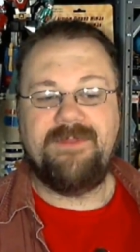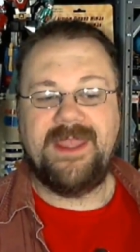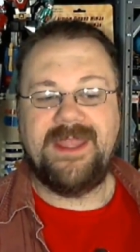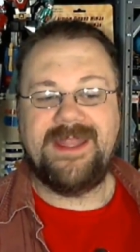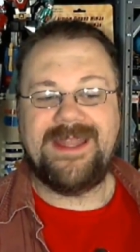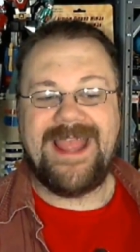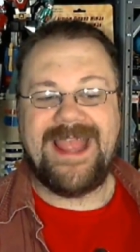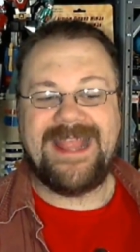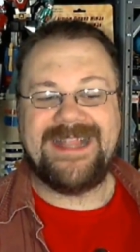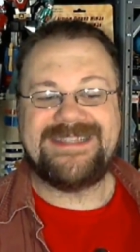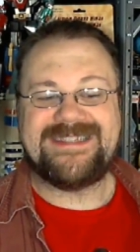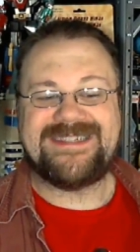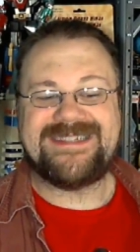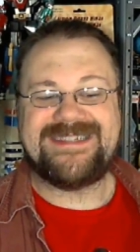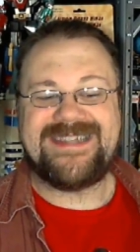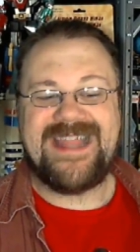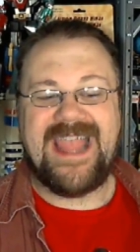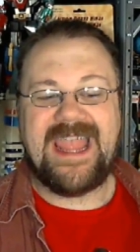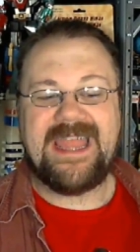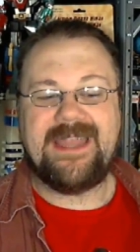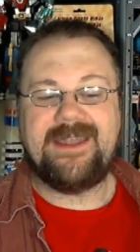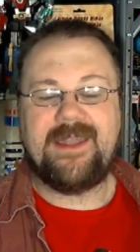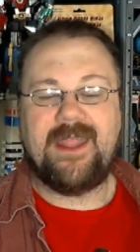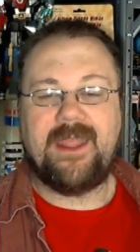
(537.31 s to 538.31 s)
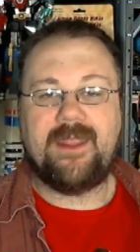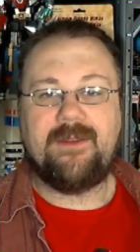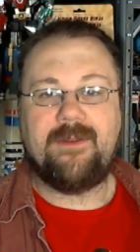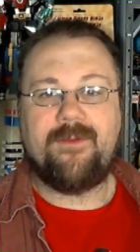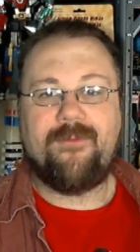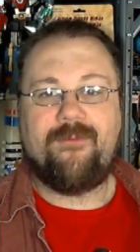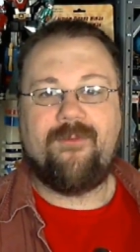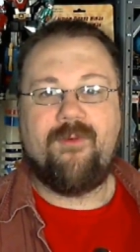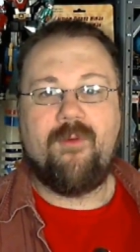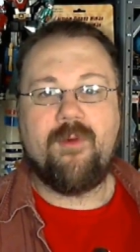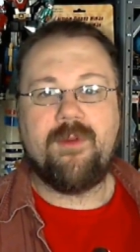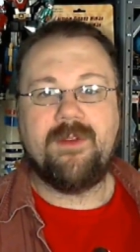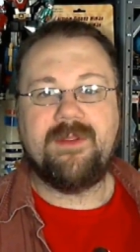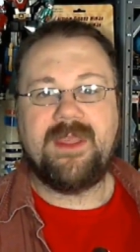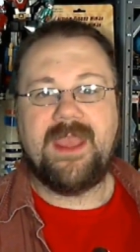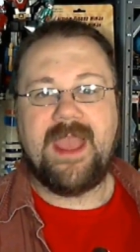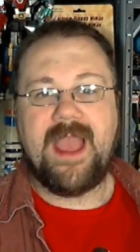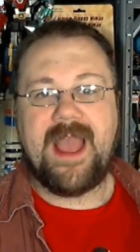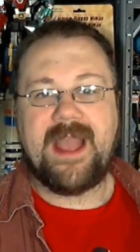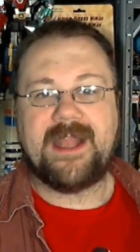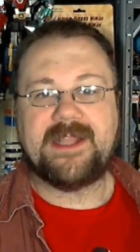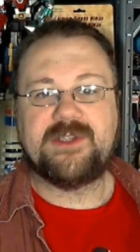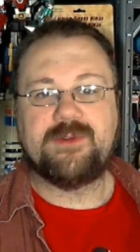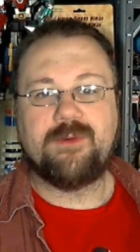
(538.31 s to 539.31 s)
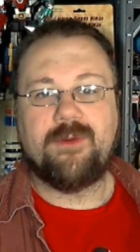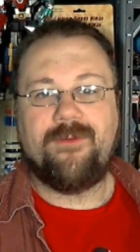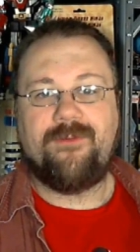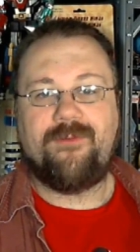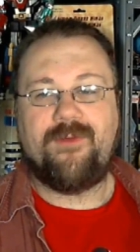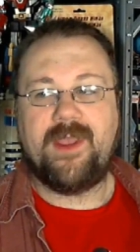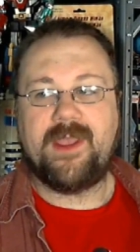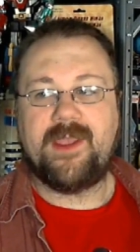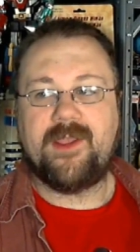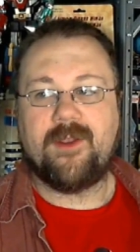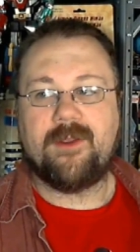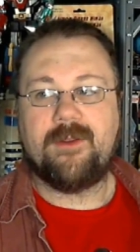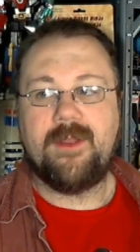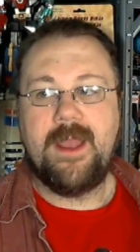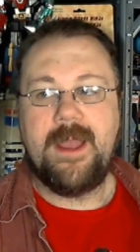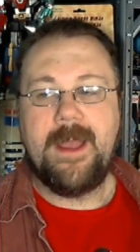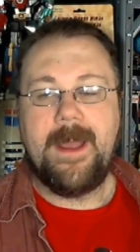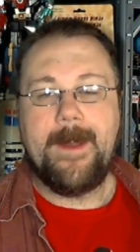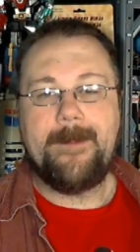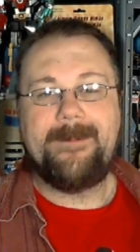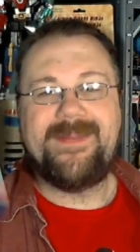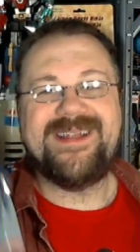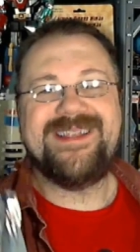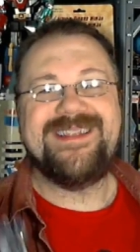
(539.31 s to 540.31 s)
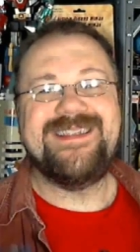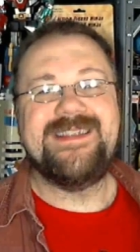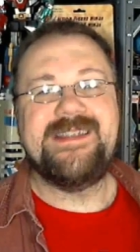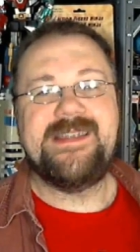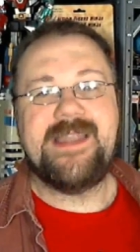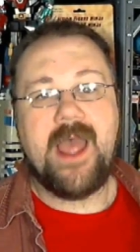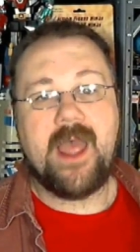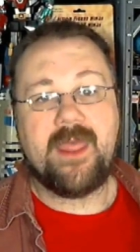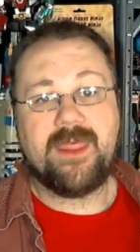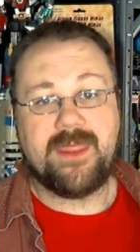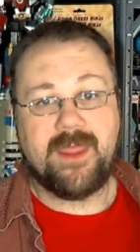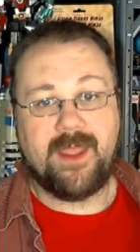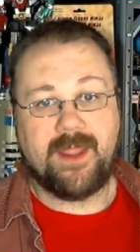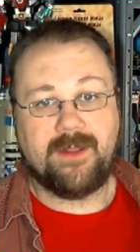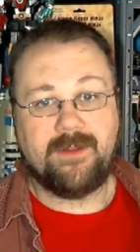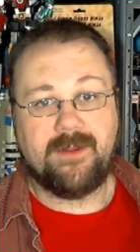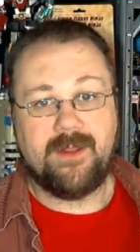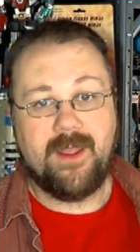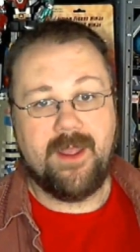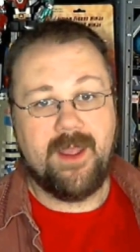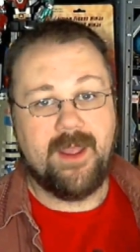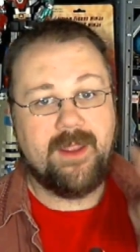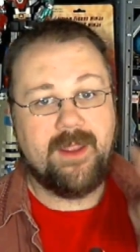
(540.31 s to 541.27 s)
being a stand-in for the actual figure, but nothing